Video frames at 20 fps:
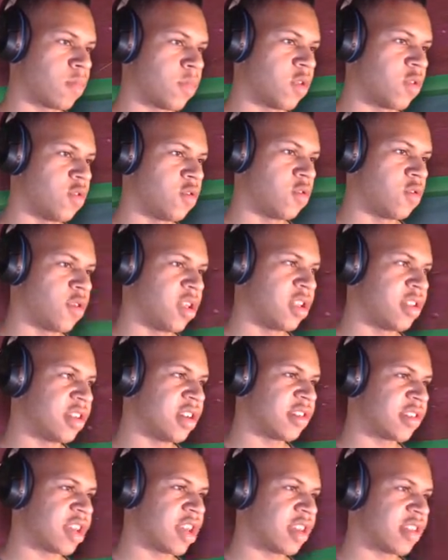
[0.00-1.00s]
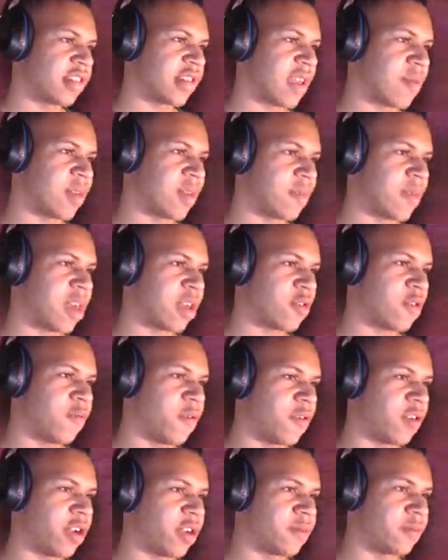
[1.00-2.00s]
Ooh, he just got his stamina back. Go
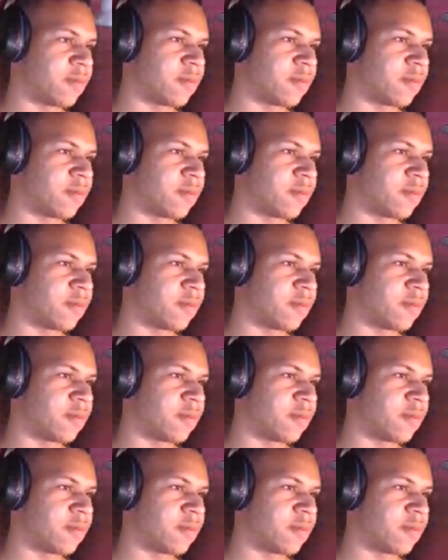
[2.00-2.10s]
for it.